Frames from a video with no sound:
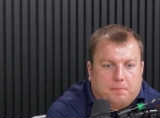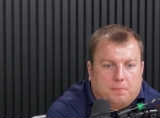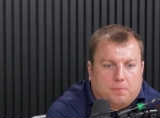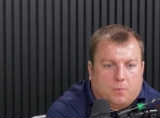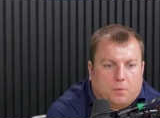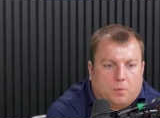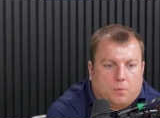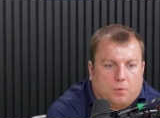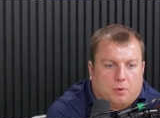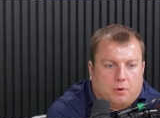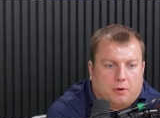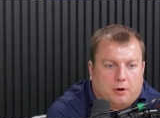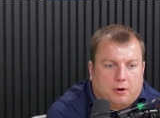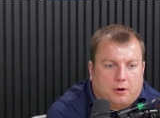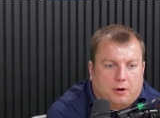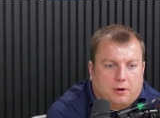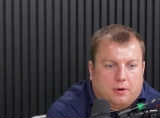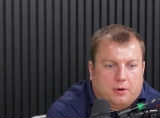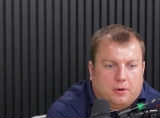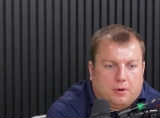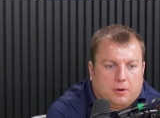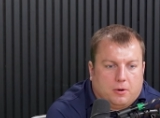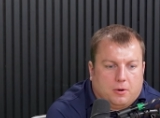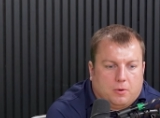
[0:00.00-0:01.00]
We're
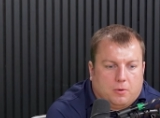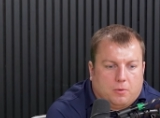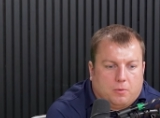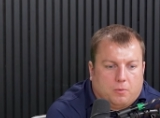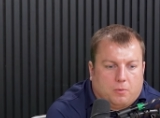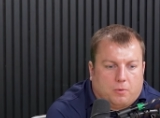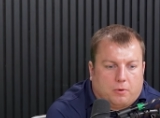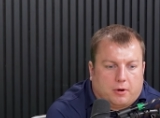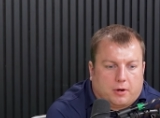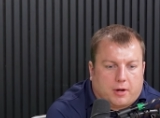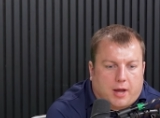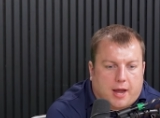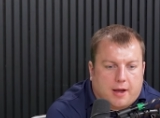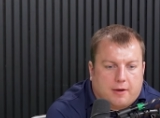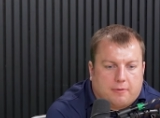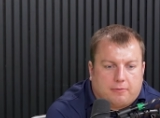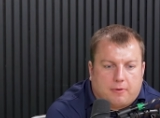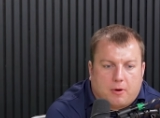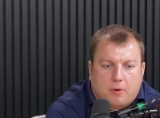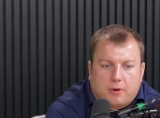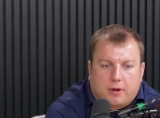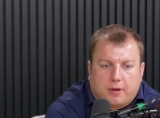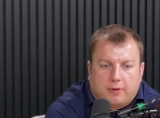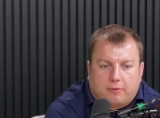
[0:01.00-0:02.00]
kind of
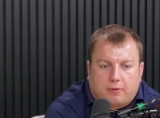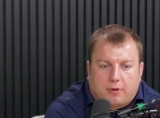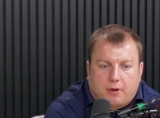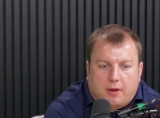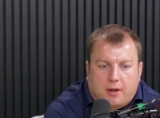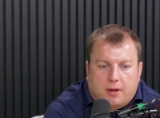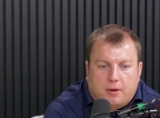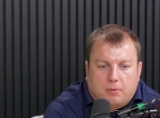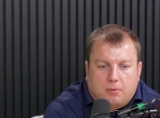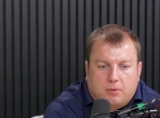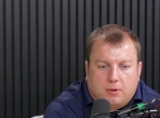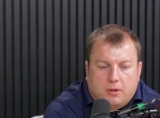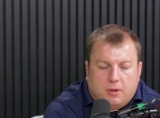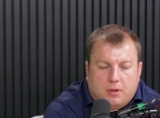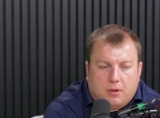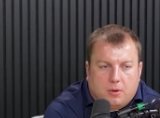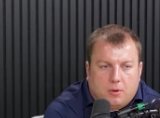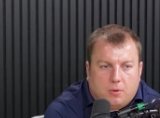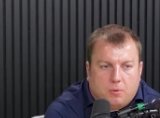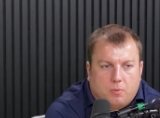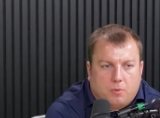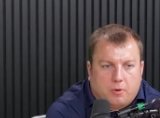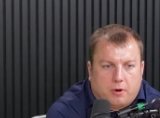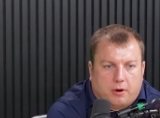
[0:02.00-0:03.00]
focused on
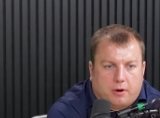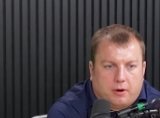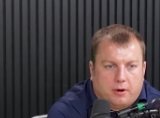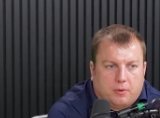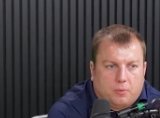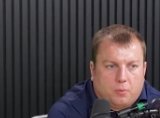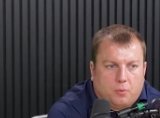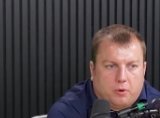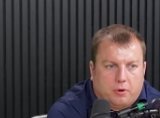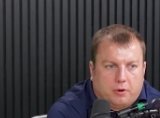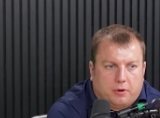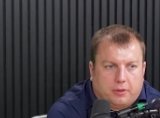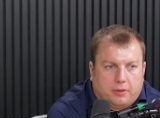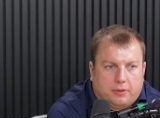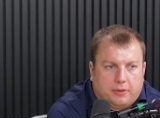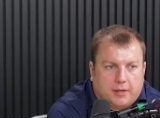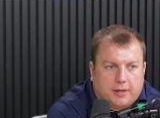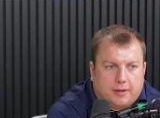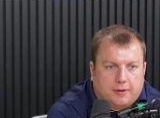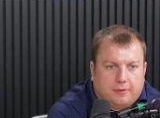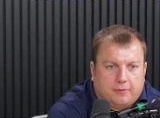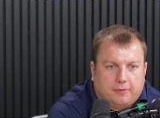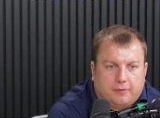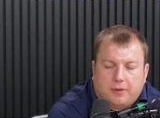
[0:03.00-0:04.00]
what are
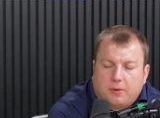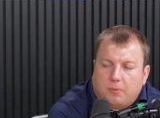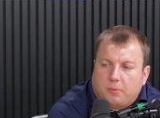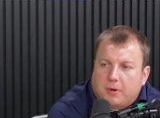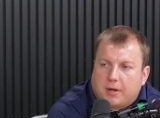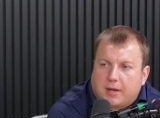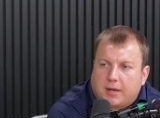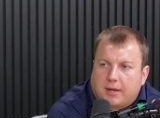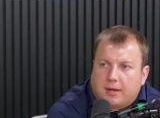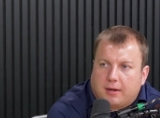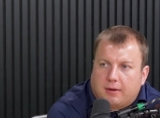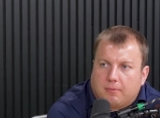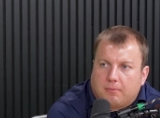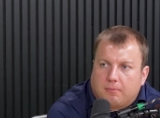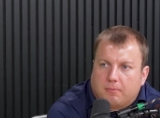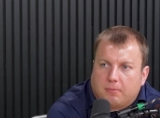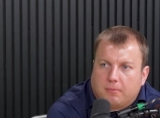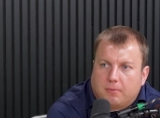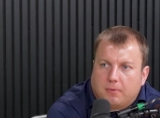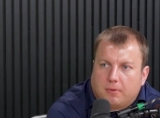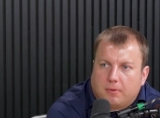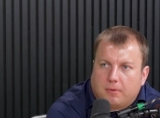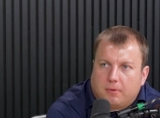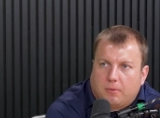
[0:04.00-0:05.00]
things that we can
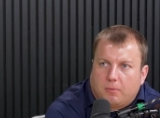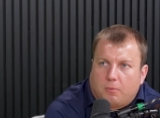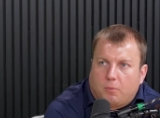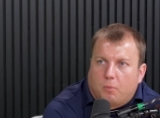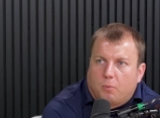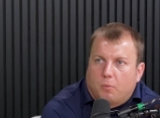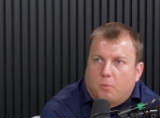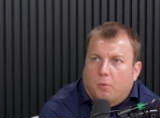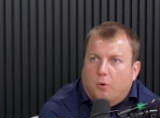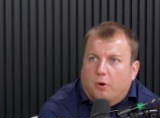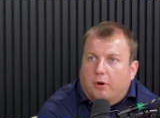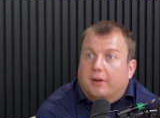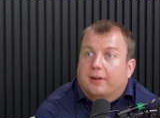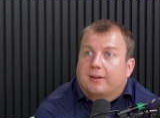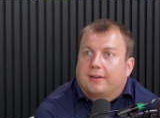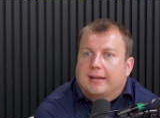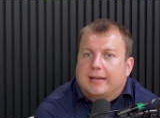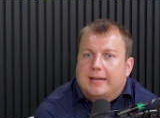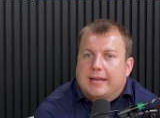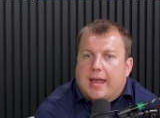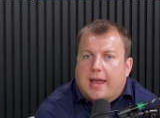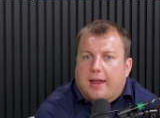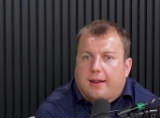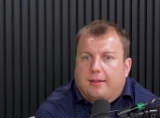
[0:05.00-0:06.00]
work to
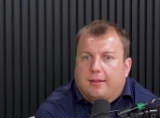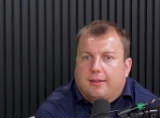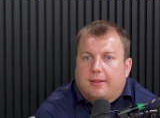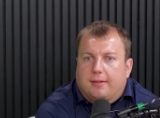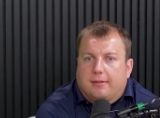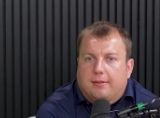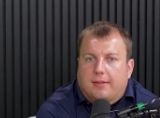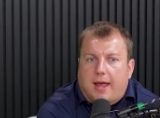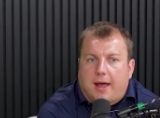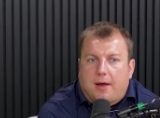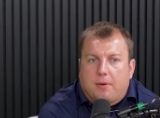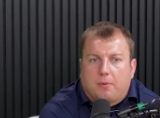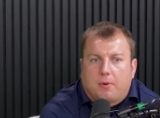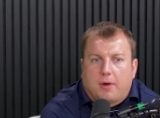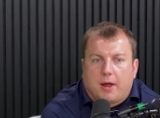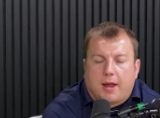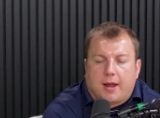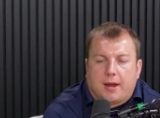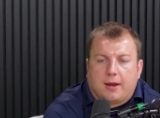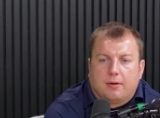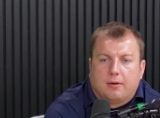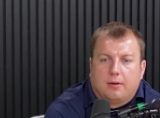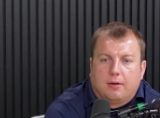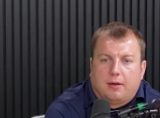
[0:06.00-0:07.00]
get that
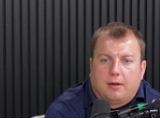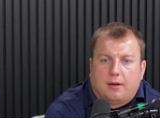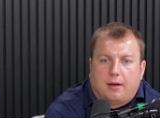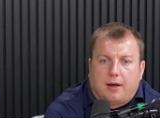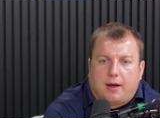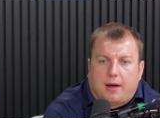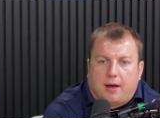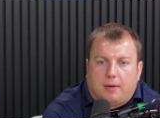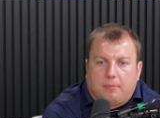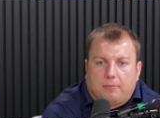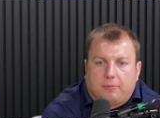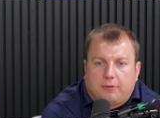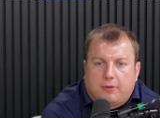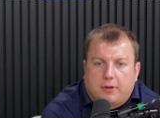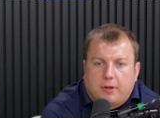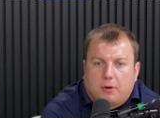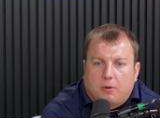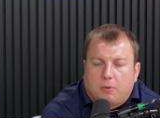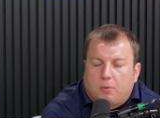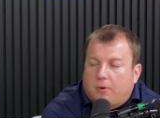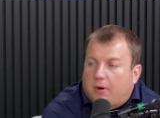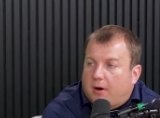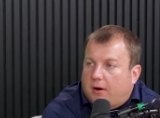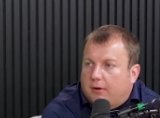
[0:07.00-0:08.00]
way,
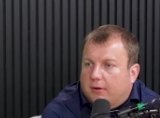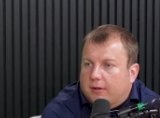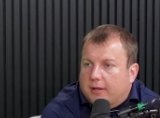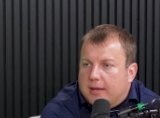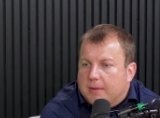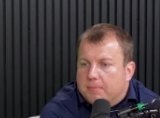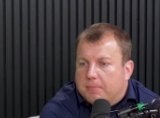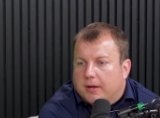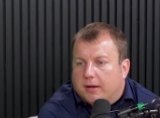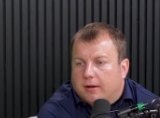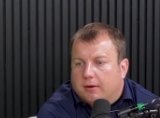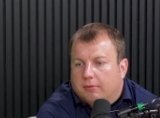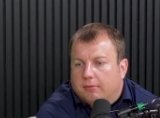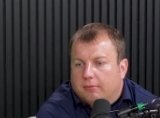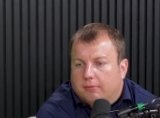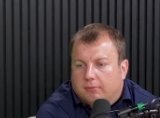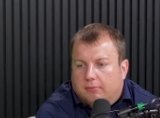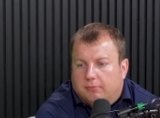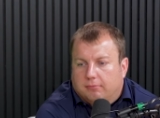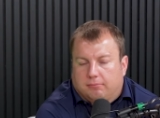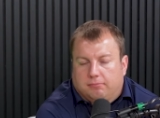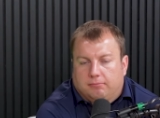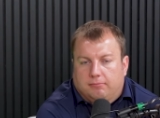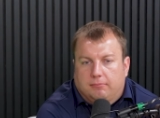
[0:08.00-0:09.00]
still while keeping
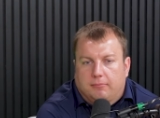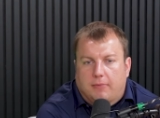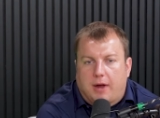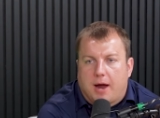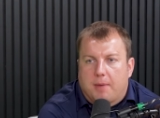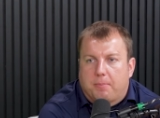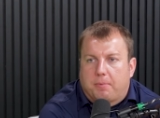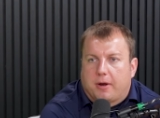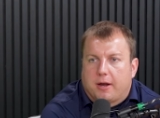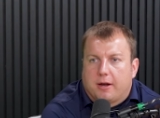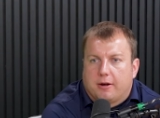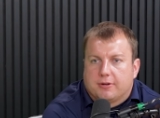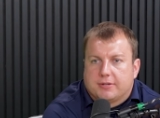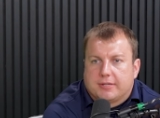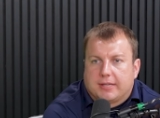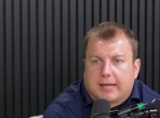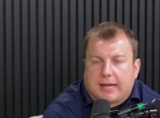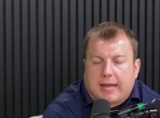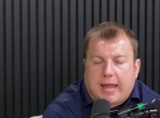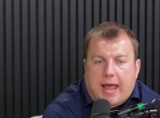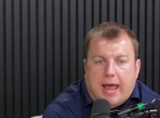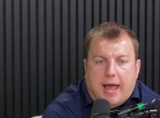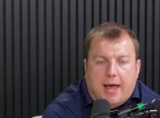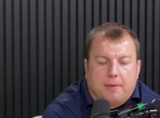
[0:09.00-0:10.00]
operators in the
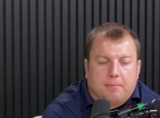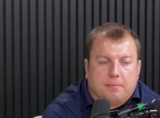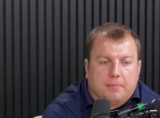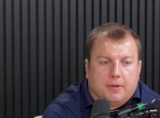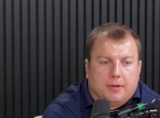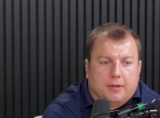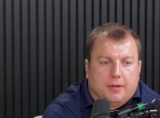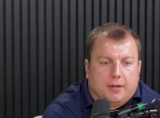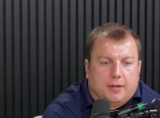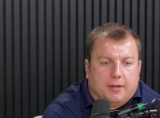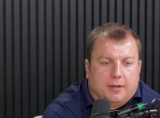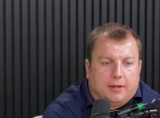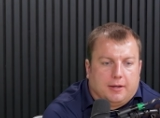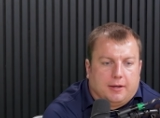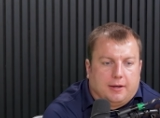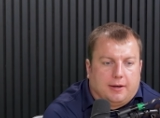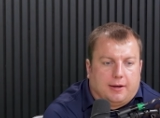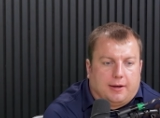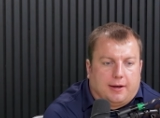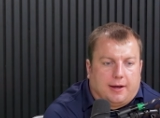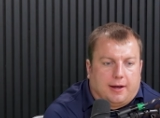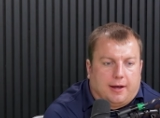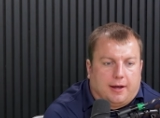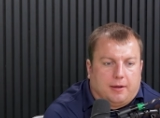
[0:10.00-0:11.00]
cab.
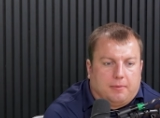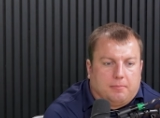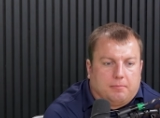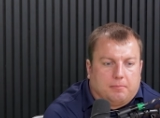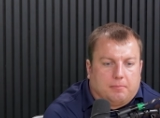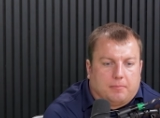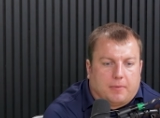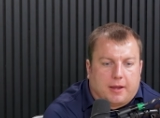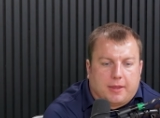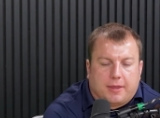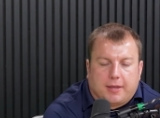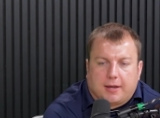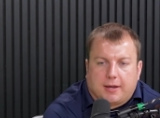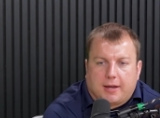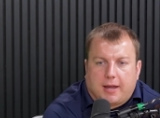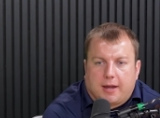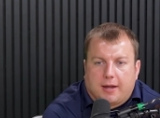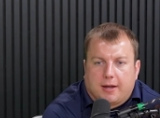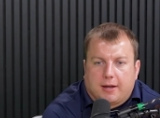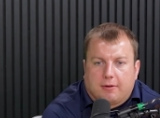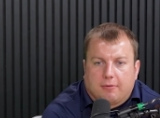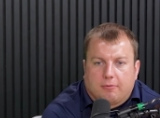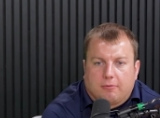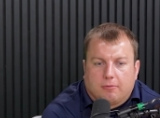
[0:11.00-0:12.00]
I think
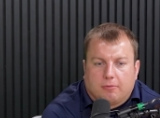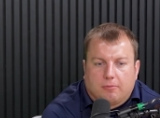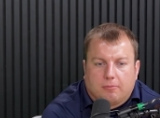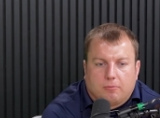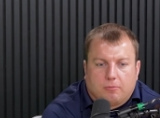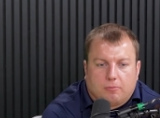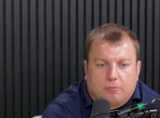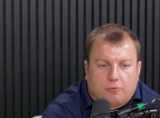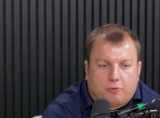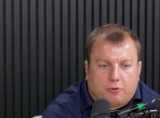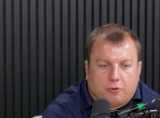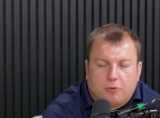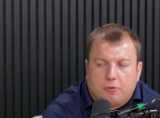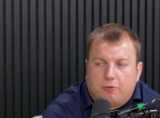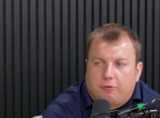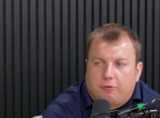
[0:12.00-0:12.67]
getting true